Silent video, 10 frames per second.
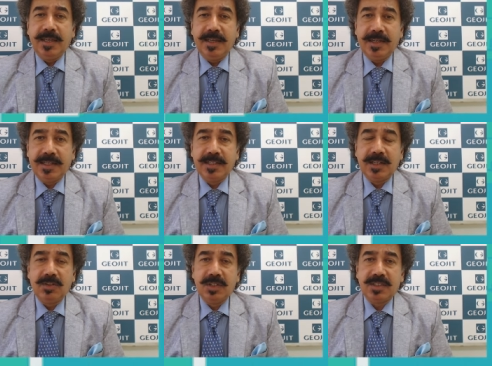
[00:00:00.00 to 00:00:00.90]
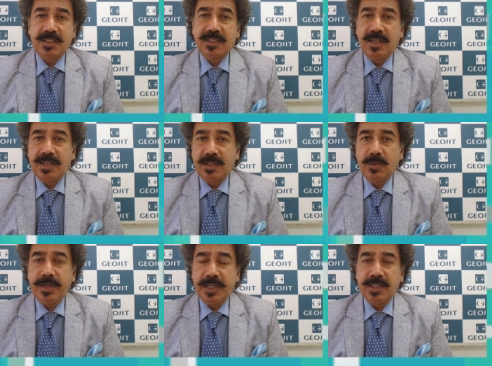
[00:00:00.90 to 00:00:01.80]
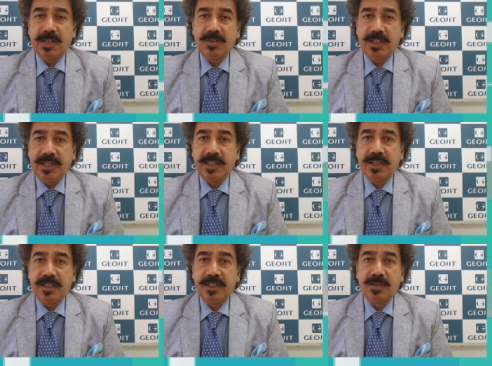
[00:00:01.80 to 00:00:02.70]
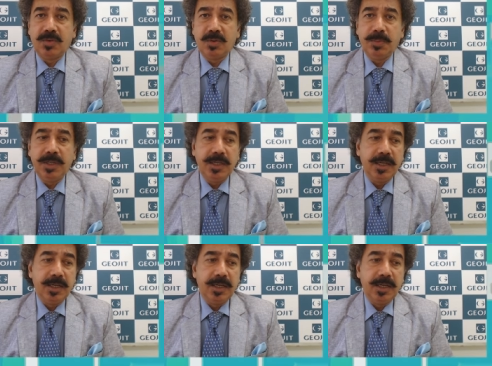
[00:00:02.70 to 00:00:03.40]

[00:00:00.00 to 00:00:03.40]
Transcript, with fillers: 18,600 to 18,800 could be